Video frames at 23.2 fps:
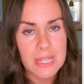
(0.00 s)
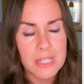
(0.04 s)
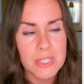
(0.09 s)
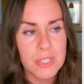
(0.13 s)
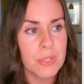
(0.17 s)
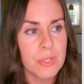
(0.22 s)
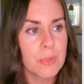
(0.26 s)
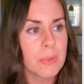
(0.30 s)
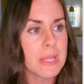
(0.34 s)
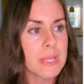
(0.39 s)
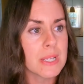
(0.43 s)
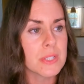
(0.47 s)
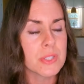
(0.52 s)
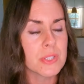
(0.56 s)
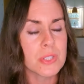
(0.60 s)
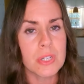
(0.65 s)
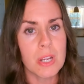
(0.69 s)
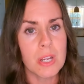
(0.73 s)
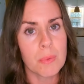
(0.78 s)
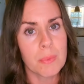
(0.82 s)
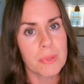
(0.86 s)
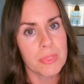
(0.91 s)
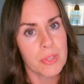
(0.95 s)
I do is
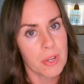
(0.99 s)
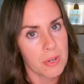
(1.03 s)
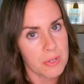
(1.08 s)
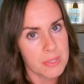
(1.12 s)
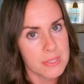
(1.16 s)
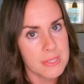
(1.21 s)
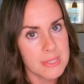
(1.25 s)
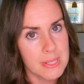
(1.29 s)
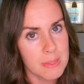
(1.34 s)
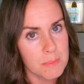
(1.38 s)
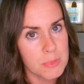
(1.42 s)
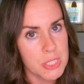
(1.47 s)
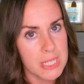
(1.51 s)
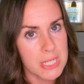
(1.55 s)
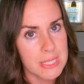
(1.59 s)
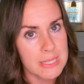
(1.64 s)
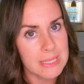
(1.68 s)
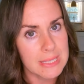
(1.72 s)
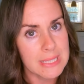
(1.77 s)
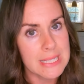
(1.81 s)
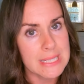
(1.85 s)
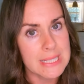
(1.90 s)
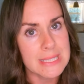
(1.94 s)
start with our
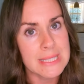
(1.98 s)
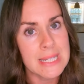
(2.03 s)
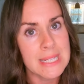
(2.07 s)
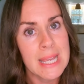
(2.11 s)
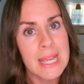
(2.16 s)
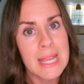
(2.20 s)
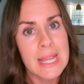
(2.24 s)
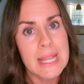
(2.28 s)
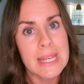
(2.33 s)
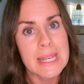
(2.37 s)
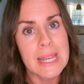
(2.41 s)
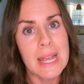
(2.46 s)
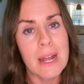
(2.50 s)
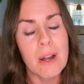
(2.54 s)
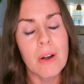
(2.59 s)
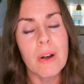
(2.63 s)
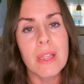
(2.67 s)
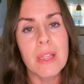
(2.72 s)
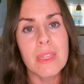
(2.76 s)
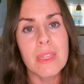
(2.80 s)
subject list. Now,